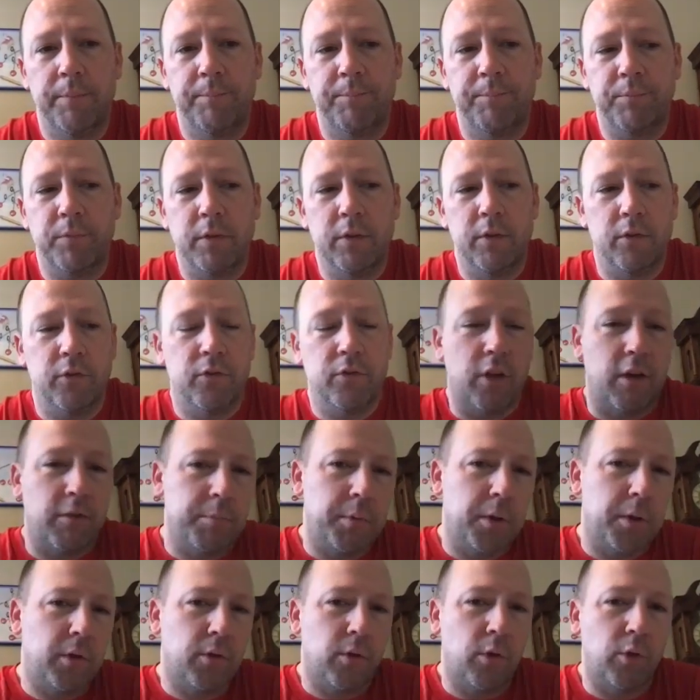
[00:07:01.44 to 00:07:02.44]
the
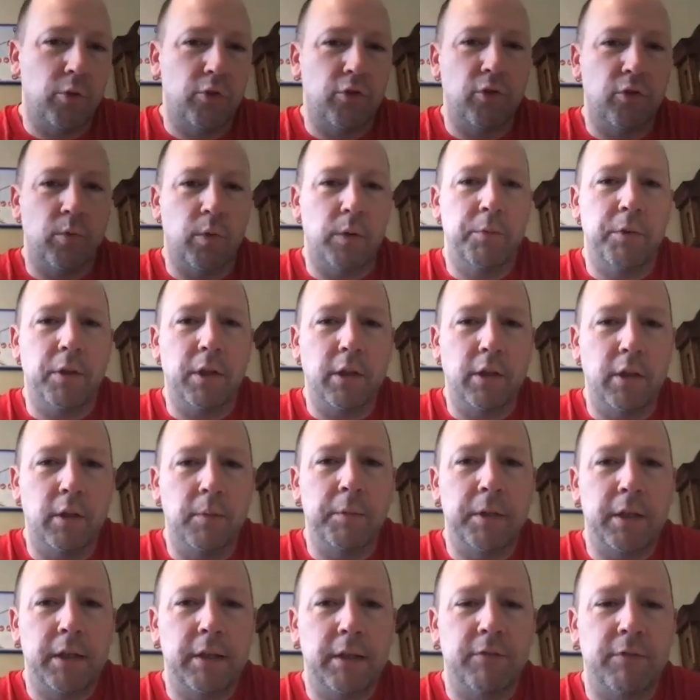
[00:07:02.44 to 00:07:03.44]
softball coaches went with a little
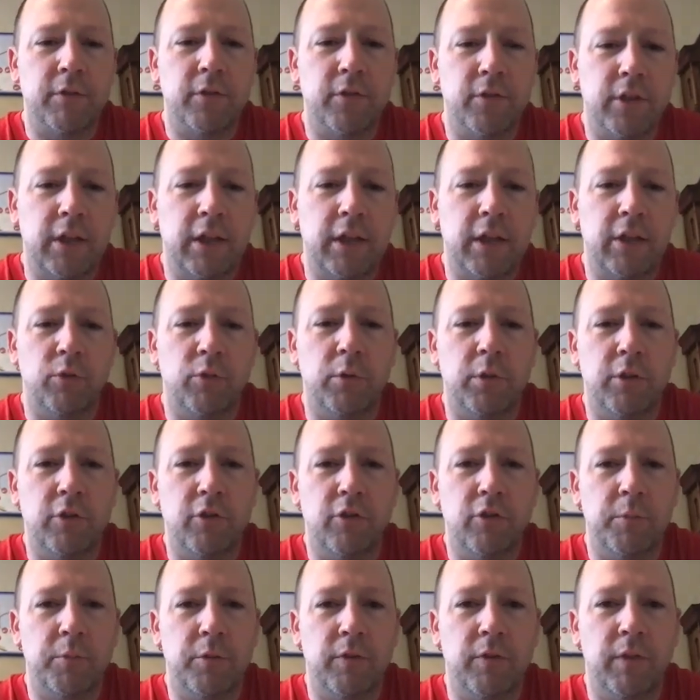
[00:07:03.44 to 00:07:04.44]
bit different schedule in
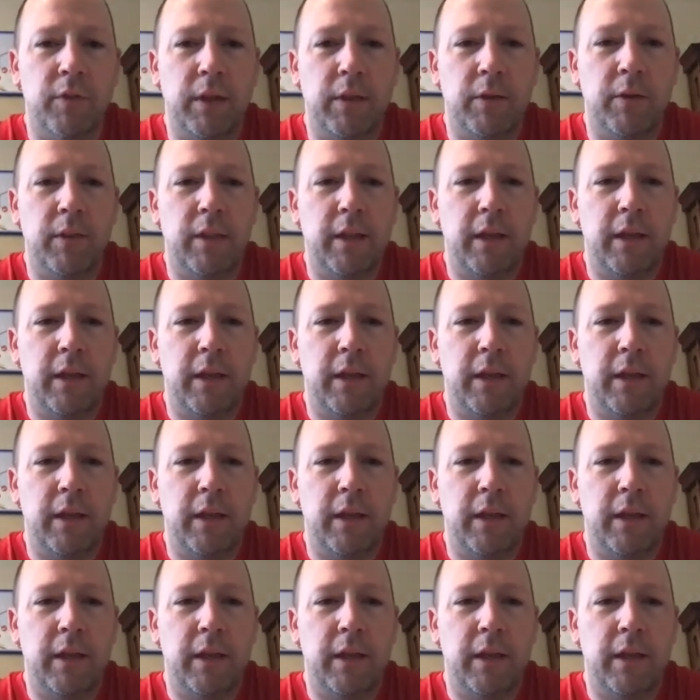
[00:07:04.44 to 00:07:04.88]
terms of they